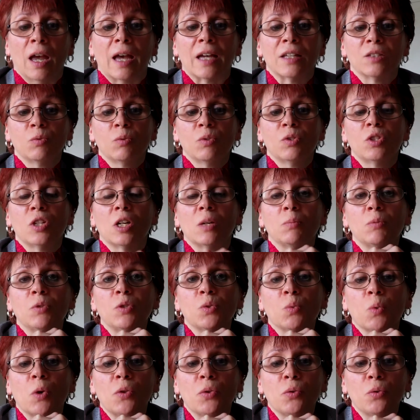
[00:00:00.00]
As with
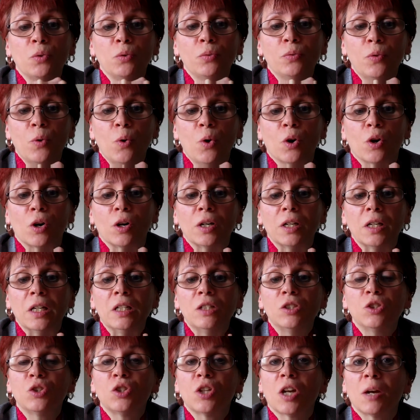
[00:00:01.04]
chapters 1 through 4,
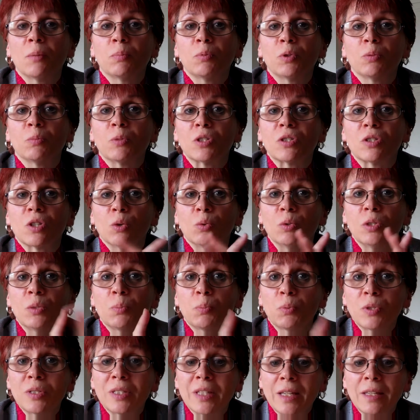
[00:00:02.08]
each chapter must always
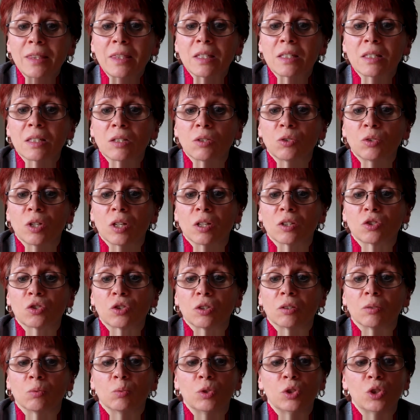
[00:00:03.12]
present this
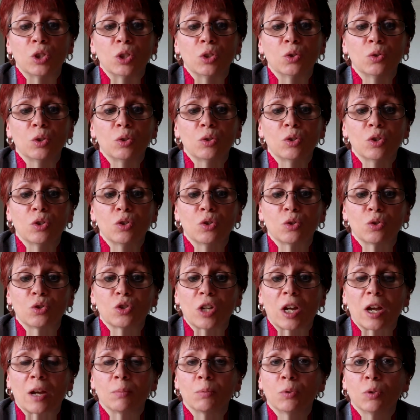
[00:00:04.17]
introduction, which introduces your
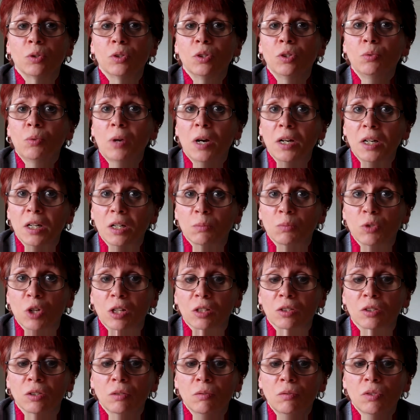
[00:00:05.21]
chapter and your writing
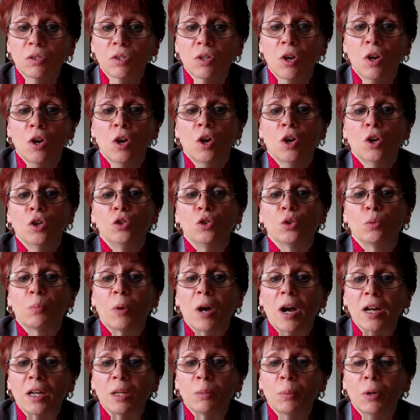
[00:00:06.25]
objectives, your
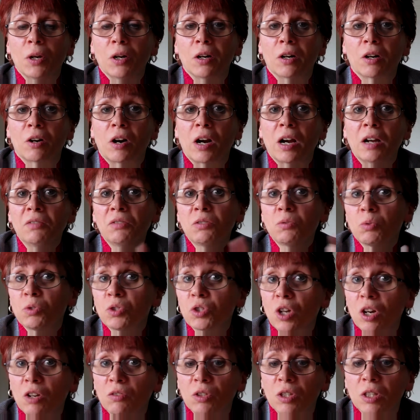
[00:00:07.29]
body paragraphs,
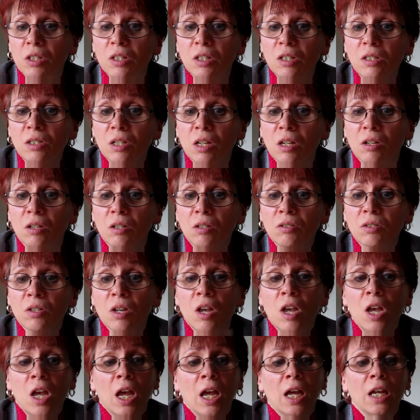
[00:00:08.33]
which cover the details,
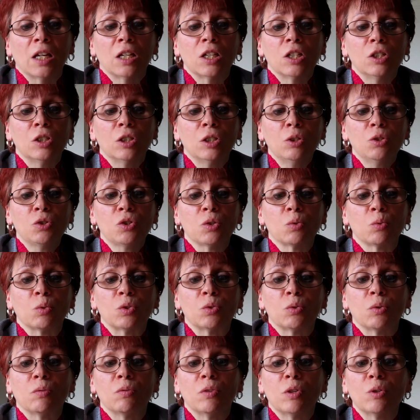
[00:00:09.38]
and a conclusion
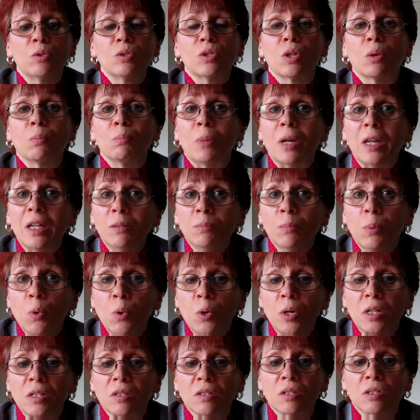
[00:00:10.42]
which reviews the main
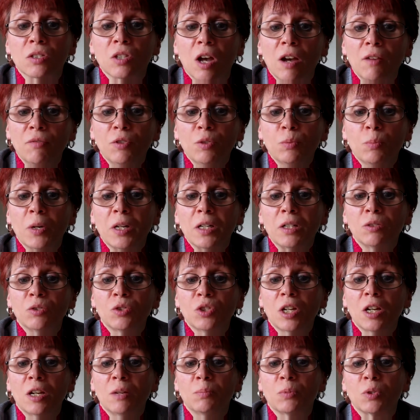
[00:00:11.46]
points as offered by your
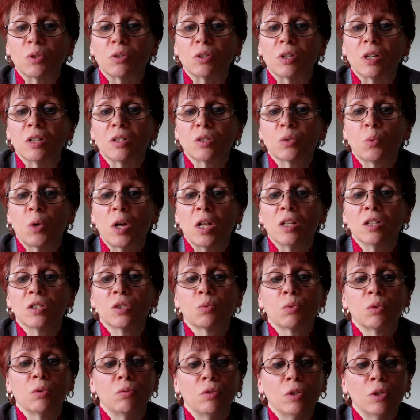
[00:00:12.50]
chapter, as well
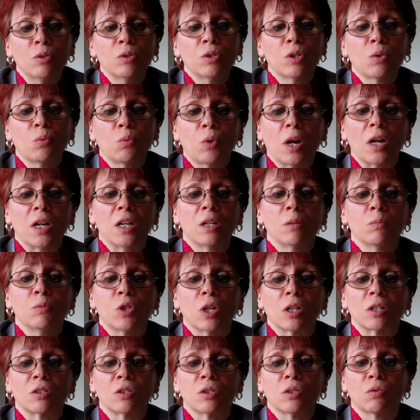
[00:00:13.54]
as reviews the writing
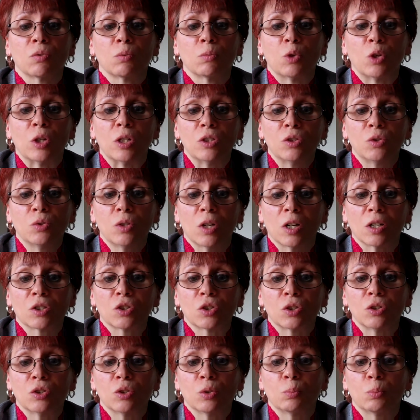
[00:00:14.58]
objectives from your
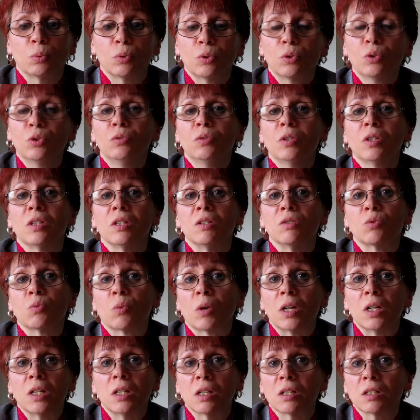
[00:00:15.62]
introduction to prove that these
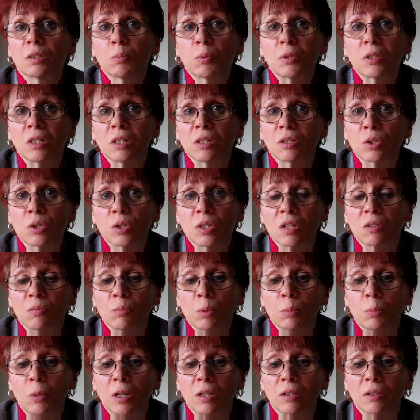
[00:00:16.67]
writing expectations have
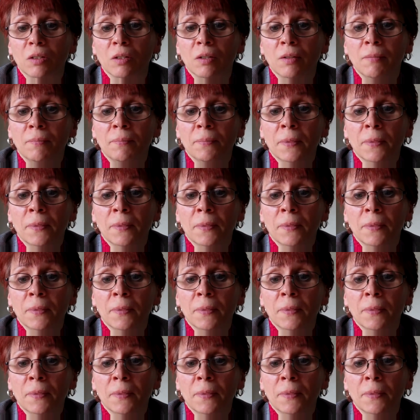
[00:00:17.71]
been met.